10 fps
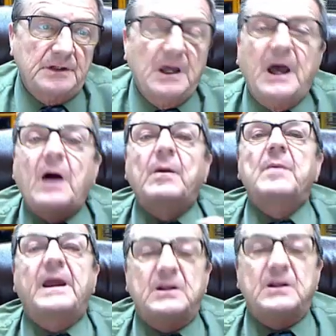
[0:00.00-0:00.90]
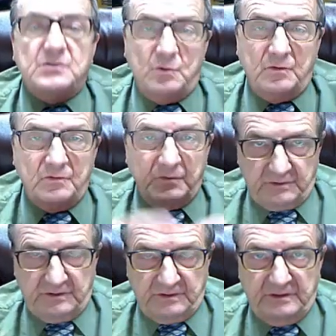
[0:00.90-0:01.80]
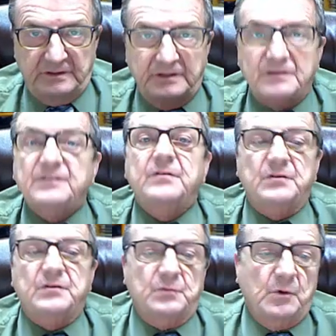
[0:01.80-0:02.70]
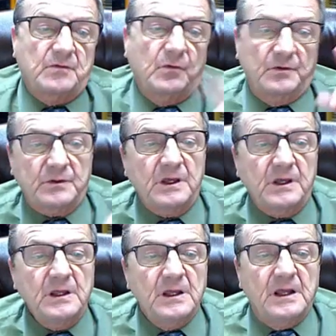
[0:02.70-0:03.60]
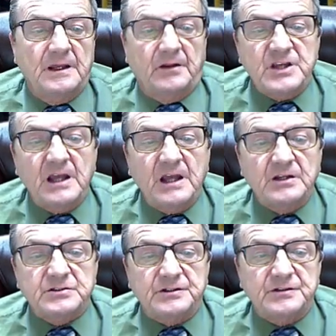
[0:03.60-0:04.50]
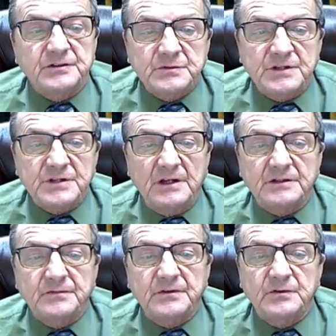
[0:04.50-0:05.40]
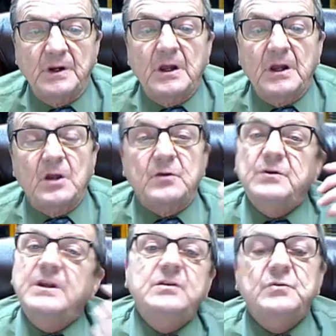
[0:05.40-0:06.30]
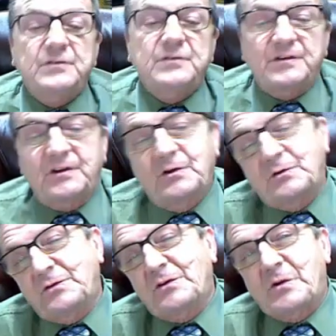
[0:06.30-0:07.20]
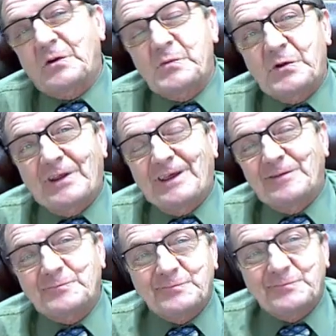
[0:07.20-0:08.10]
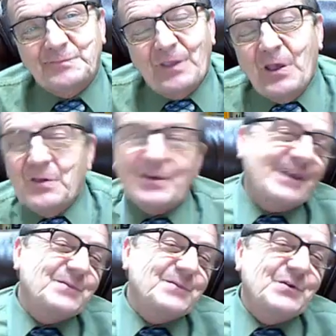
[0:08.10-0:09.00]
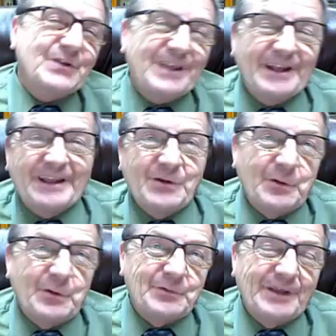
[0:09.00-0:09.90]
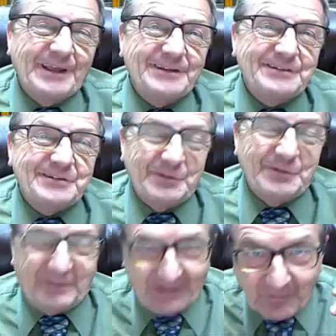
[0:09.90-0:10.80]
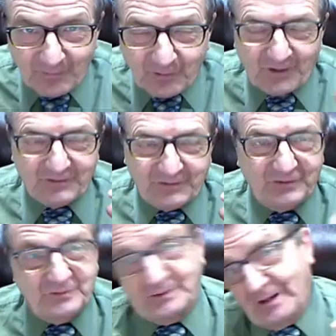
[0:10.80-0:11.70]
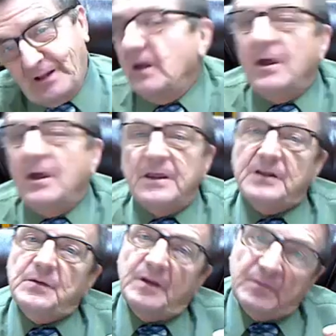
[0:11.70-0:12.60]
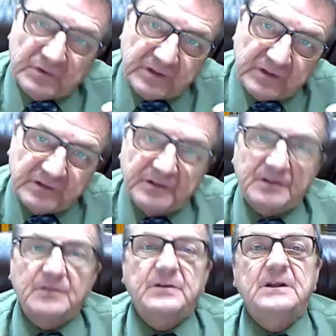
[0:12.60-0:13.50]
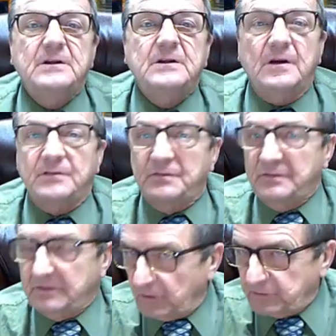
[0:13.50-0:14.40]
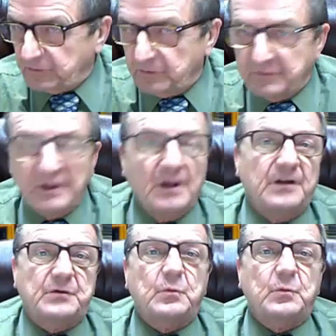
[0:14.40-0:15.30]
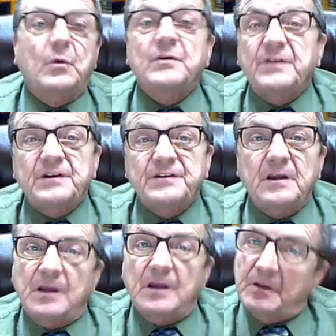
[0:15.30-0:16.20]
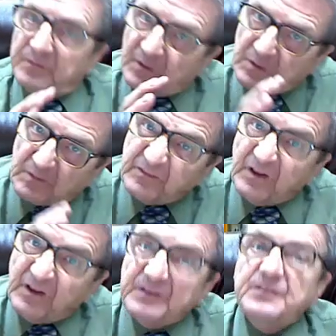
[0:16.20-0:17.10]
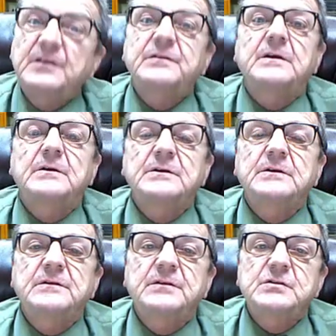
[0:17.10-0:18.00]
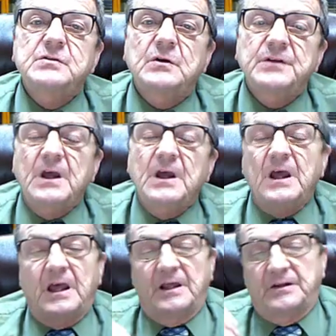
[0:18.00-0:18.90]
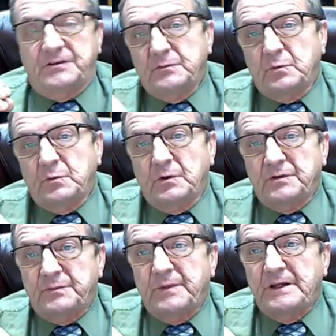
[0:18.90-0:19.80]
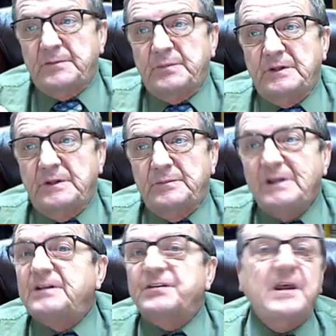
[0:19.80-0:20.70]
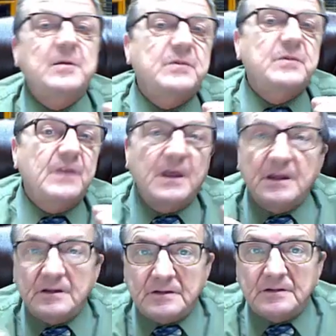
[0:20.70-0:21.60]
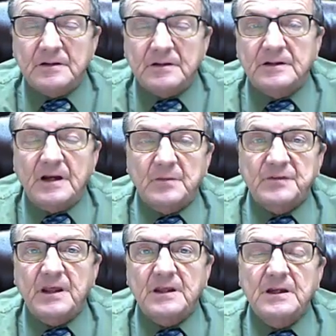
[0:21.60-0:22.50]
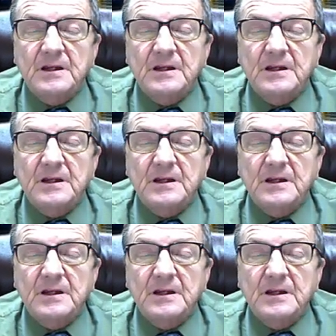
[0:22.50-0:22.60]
how I manage over this diverse workforce. Okay. Now challenges. Here's some challenges for super. You need new skills to communicate. You can't communicate like the old days. I've been around, so you yell. You have to have more sensitivity. You have different cultures. Certain words I say are very offensive to other individuals. Certain words may not mean the same thing that I'm saying